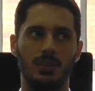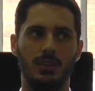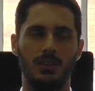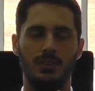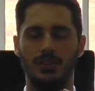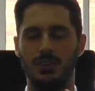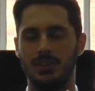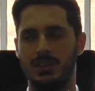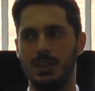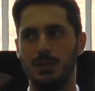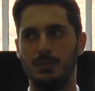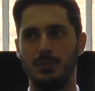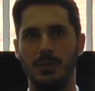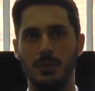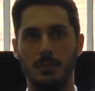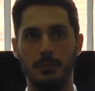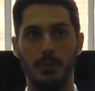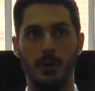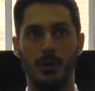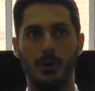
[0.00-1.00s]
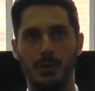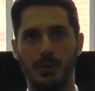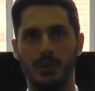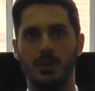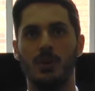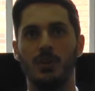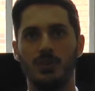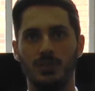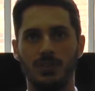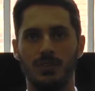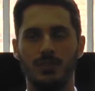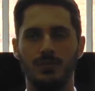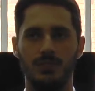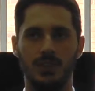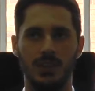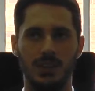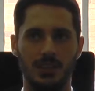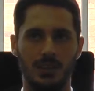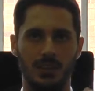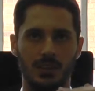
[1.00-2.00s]
so keep them both a constant
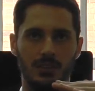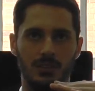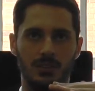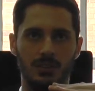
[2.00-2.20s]
video,